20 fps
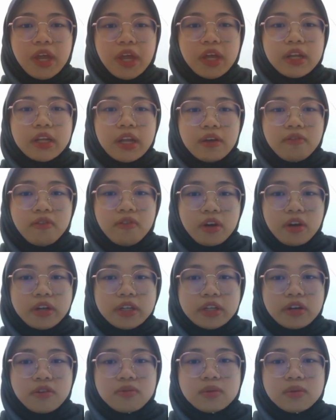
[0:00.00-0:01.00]
Therefore, the
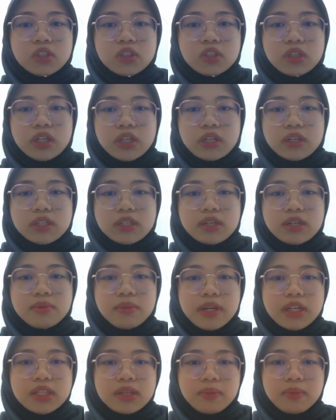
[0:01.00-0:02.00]
government should decrease the money
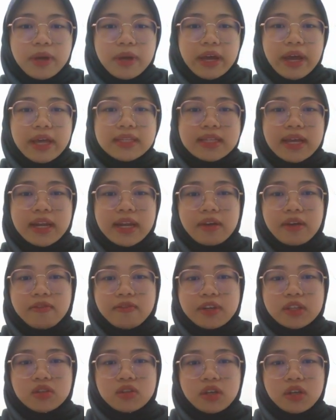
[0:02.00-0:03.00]
supply as an effort
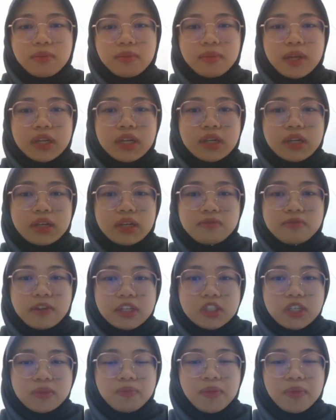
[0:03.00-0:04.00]
to combat the
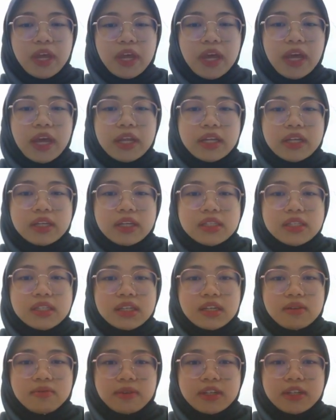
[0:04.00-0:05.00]
inflation. An increase in
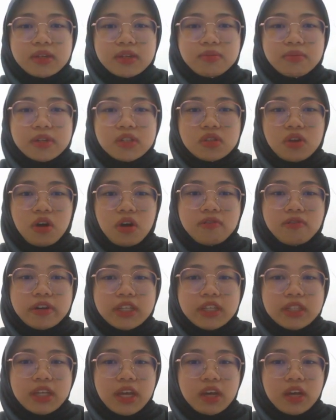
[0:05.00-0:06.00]
inflation brings the
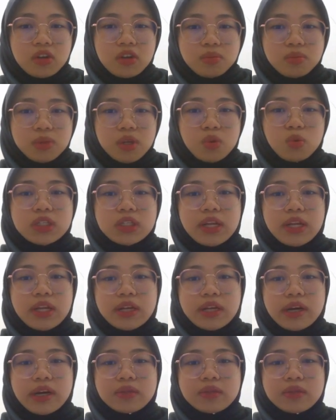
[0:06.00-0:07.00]
overheated economy, which can
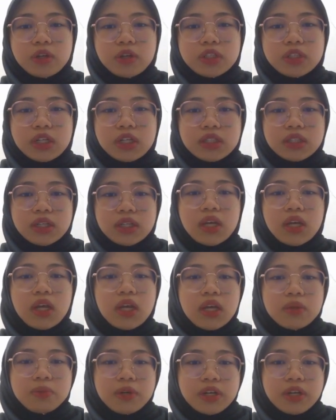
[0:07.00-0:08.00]
arise protracted
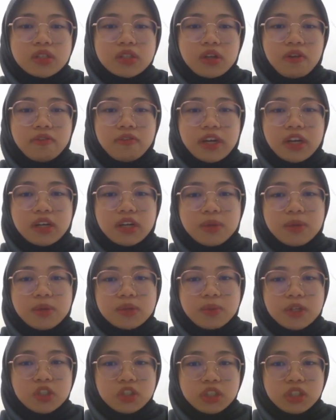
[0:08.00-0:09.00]
periods of economic
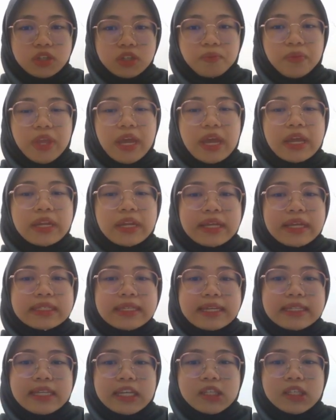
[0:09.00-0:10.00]
expansion. Next
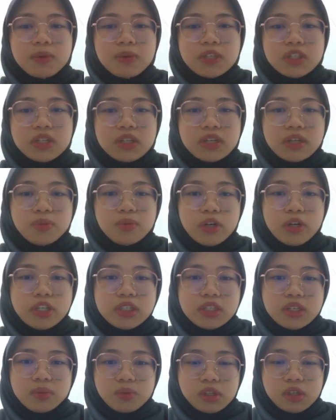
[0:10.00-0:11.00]
is expansionary
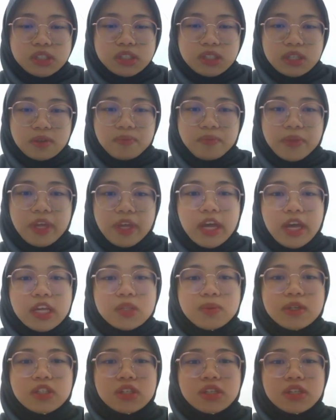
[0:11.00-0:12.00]
monetary policy.
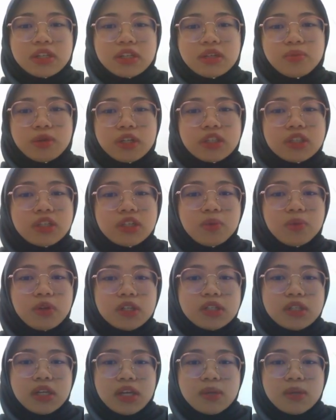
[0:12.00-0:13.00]
Expansionary monetary
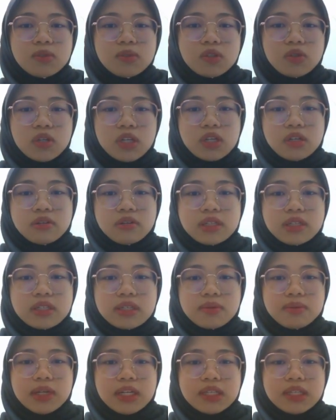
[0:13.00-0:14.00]
policy aims to increase the
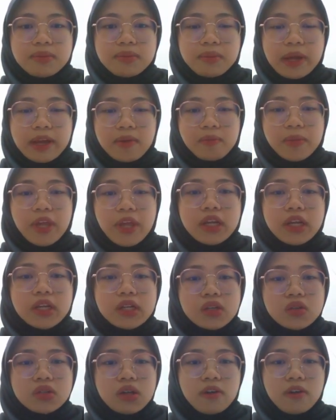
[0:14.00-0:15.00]
money supply. The
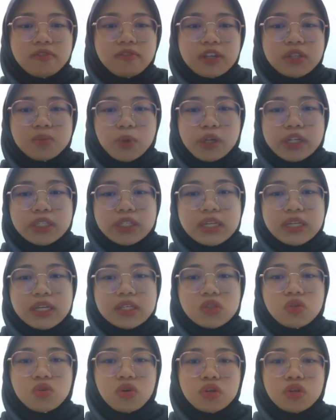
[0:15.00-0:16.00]
use of this policy is
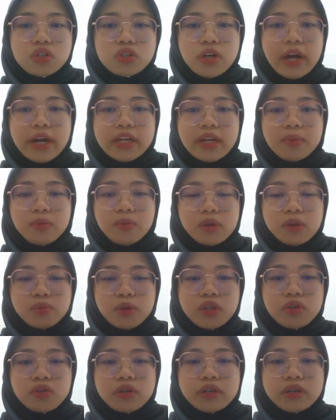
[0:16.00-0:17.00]
to control unemployment
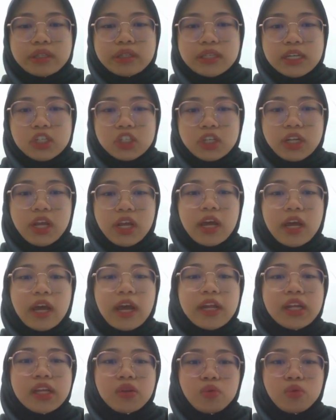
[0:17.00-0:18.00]
during recession, and
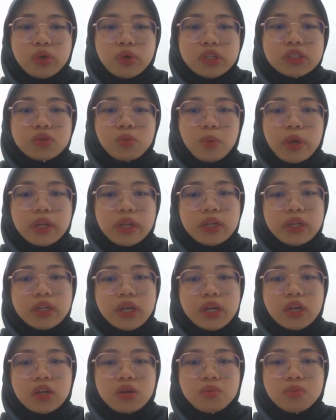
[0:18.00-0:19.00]
it works when the
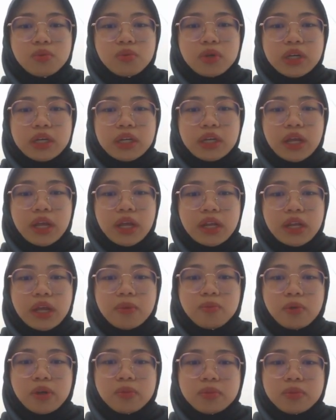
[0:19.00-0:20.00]
economy weakens and
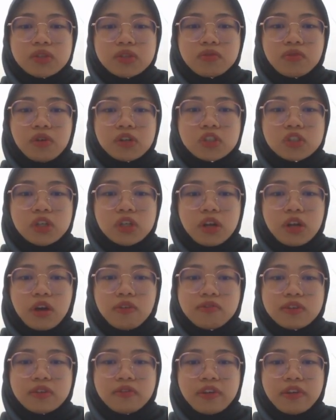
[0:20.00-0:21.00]
employment falls short of
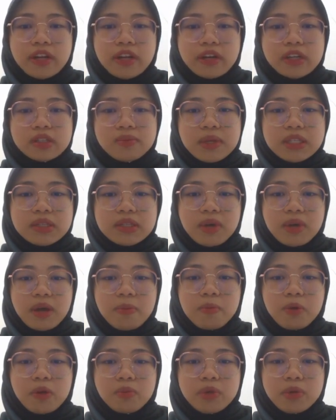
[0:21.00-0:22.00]
the federal's maximum
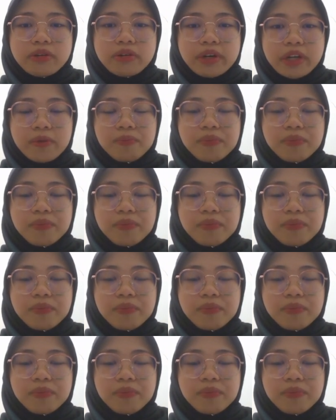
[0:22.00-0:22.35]
employment rate.